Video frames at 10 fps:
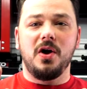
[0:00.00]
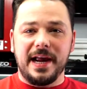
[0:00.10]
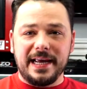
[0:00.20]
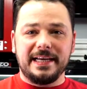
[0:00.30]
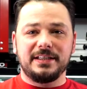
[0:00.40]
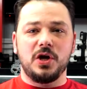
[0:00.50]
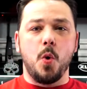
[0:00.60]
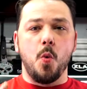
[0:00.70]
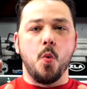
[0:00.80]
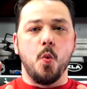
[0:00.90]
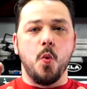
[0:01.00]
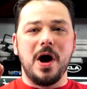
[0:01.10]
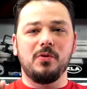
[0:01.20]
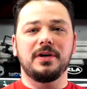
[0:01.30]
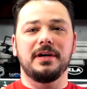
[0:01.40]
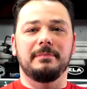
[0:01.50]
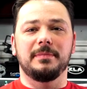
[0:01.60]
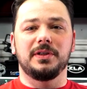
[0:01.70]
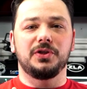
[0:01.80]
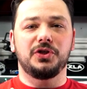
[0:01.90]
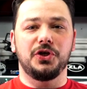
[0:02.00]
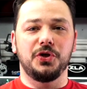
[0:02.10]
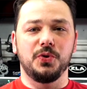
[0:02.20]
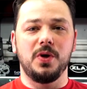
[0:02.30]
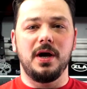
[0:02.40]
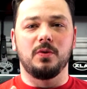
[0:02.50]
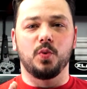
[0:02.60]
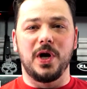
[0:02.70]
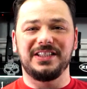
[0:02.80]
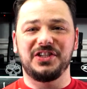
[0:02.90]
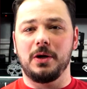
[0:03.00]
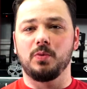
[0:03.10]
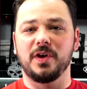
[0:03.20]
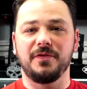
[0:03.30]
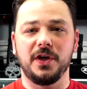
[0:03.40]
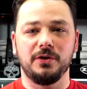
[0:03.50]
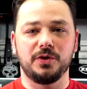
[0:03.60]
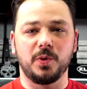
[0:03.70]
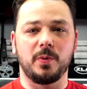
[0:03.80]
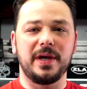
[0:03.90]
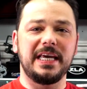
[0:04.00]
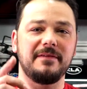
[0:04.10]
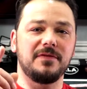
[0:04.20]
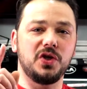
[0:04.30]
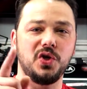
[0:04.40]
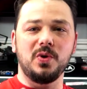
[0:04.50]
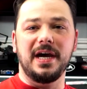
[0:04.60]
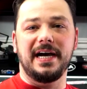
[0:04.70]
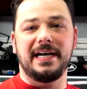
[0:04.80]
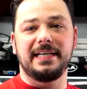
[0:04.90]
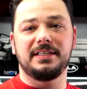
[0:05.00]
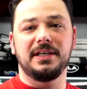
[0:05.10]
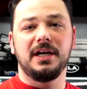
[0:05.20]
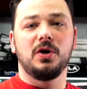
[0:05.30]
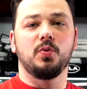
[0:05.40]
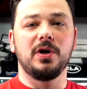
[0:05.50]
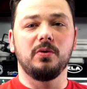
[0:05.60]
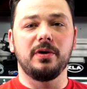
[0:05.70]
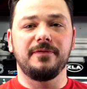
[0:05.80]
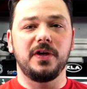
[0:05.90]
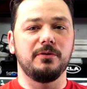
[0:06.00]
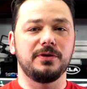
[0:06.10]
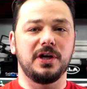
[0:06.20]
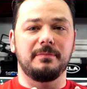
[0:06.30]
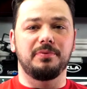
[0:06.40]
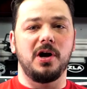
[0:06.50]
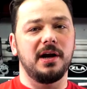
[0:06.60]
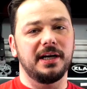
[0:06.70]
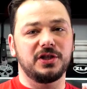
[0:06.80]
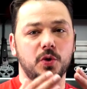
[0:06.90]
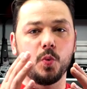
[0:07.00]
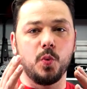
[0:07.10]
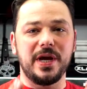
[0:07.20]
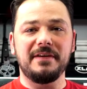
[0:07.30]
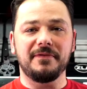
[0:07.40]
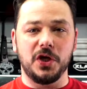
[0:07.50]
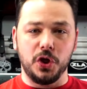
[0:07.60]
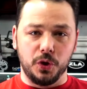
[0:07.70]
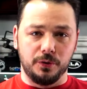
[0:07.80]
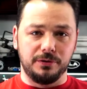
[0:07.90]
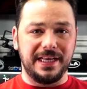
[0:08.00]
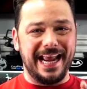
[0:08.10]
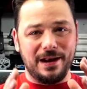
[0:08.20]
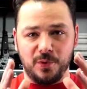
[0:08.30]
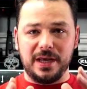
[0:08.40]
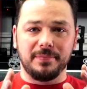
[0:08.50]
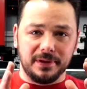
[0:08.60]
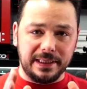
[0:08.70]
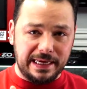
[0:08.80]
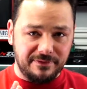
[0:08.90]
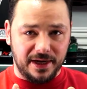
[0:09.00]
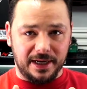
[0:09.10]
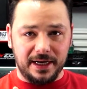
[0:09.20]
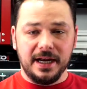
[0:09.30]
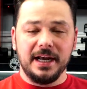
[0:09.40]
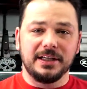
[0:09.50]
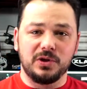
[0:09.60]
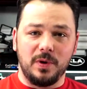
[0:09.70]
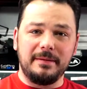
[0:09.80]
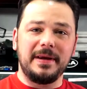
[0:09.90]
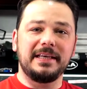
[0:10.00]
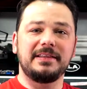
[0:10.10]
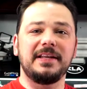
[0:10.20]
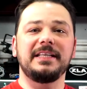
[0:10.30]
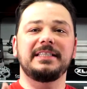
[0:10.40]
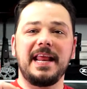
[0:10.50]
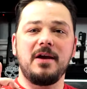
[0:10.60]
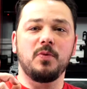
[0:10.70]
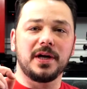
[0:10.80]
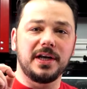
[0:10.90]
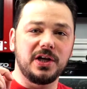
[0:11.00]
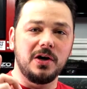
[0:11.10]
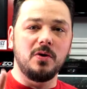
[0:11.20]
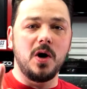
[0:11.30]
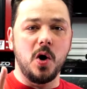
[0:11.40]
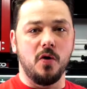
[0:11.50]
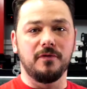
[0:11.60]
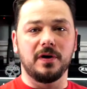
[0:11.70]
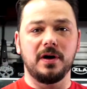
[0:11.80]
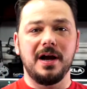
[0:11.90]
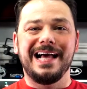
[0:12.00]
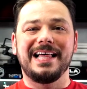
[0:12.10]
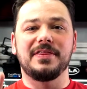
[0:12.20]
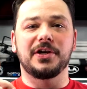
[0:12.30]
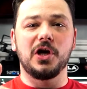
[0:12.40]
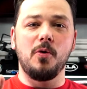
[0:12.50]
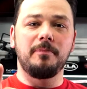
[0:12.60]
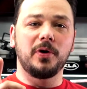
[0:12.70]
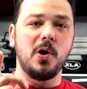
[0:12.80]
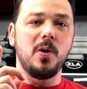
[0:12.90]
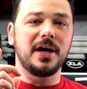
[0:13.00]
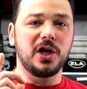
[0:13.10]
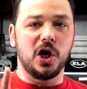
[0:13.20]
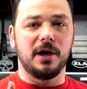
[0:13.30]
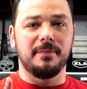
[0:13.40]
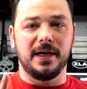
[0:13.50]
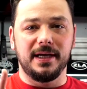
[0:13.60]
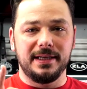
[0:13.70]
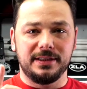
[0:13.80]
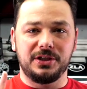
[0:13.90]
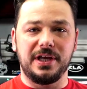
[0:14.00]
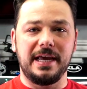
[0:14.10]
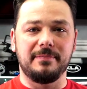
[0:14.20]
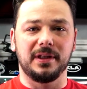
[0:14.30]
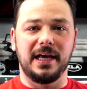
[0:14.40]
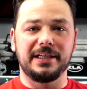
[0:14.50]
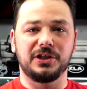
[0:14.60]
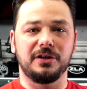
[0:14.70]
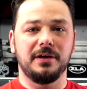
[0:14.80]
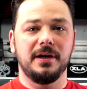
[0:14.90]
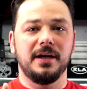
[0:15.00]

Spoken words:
All right, guys, welcome to Wrenched Out Reviews, where we give you guys real reviews on products we've used and we believe in. So I'm Anthony. Today we're gonna go over the GoPro Karma stabilizer,